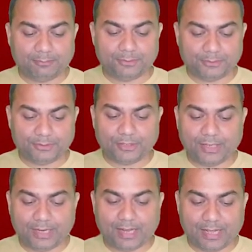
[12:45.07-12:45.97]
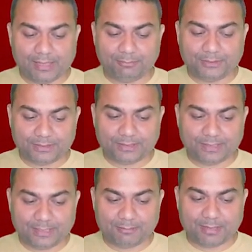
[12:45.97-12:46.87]
I'm so sorry, I have
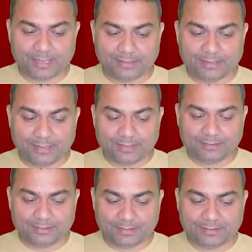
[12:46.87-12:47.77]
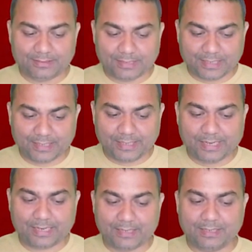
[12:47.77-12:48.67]
just given a
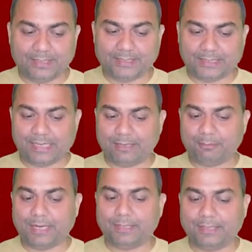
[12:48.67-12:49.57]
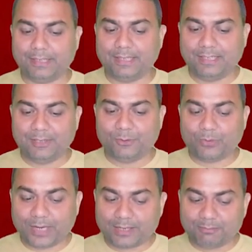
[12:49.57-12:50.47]
generic statement.
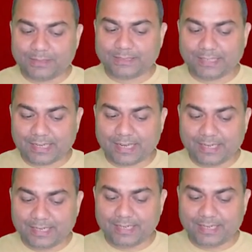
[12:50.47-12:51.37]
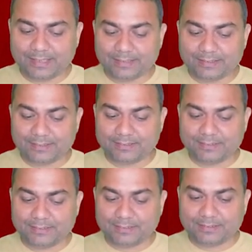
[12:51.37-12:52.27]
What mistake I did?
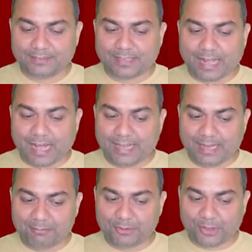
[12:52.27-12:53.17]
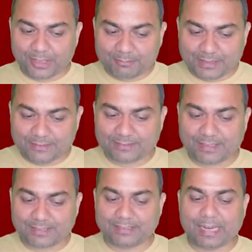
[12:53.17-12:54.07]
I have not
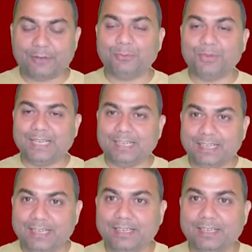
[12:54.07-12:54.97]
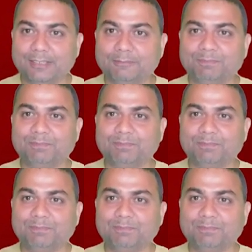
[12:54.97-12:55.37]
mentioned that we need